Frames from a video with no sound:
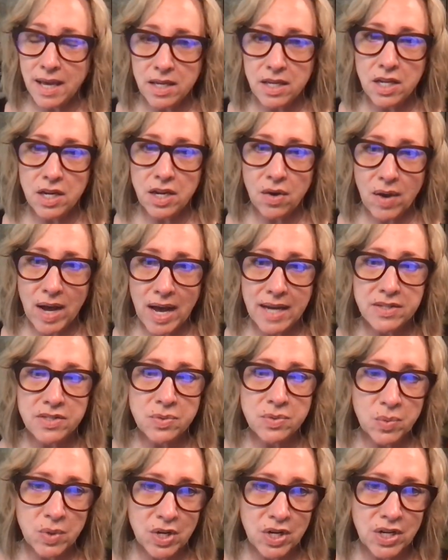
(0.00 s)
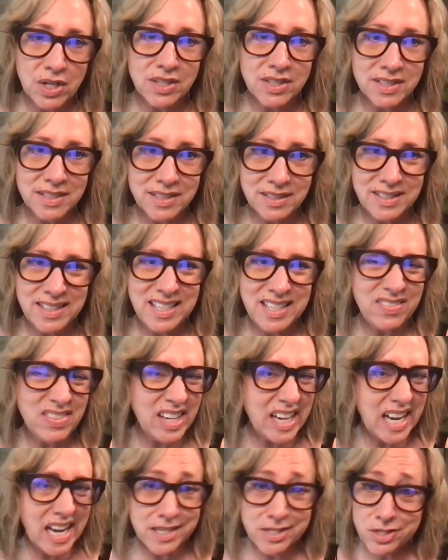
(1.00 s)
had to work
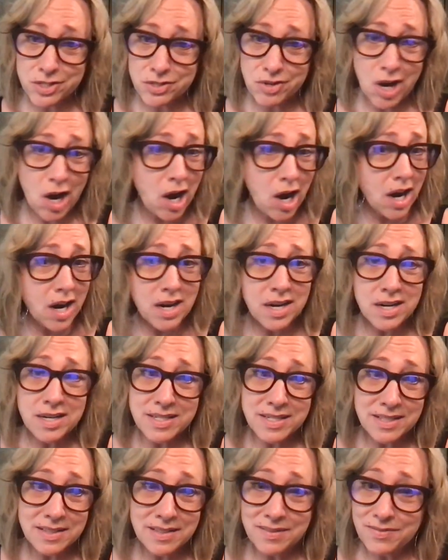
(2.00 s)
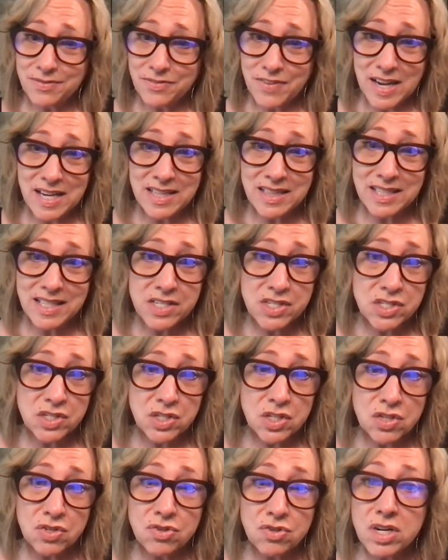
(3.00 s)
even extra hard to finally
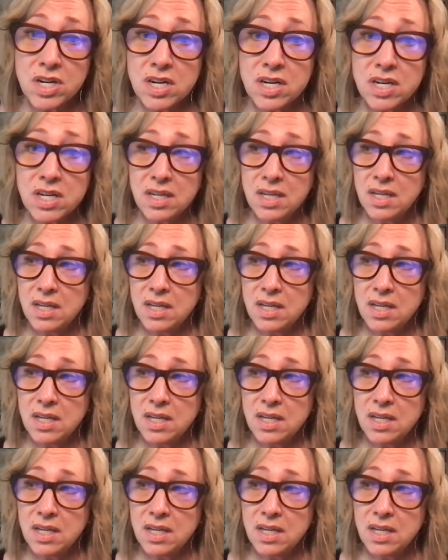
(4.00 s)
secure